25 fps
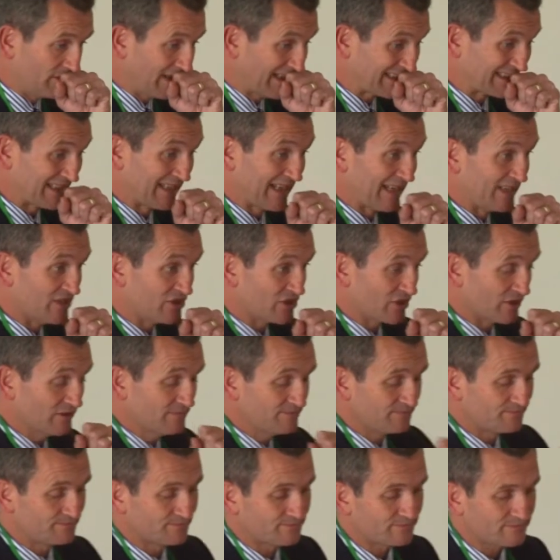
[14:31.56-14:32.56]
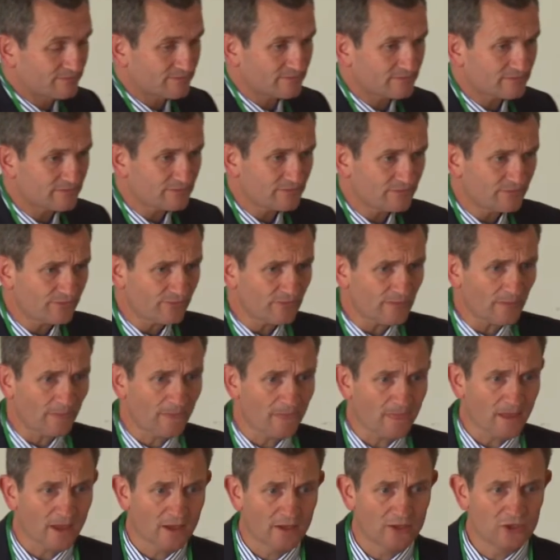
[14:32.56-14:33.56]
as a nation,
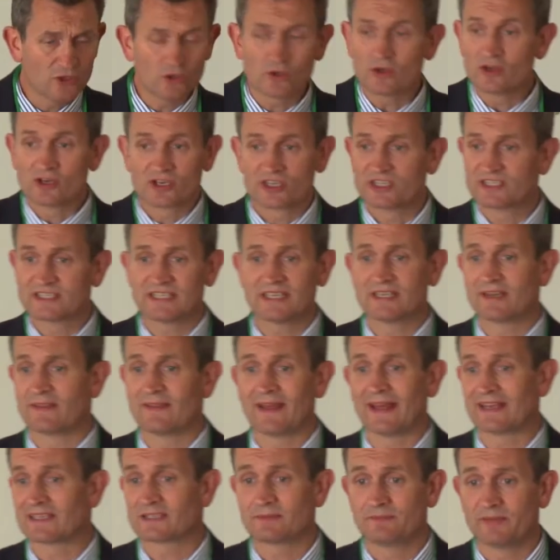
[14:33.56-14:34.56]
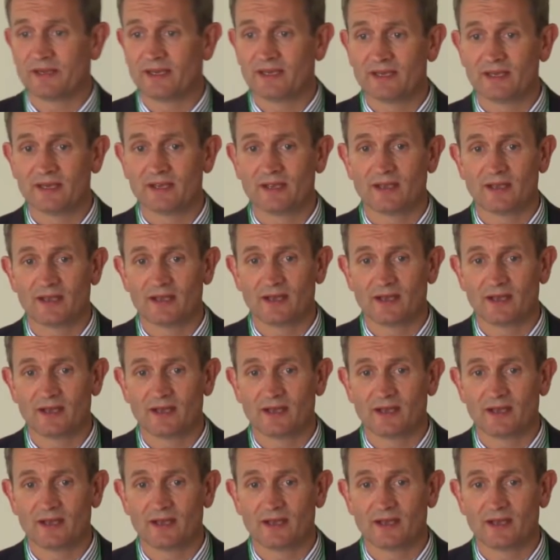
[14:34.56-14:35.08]
you can consider that to be,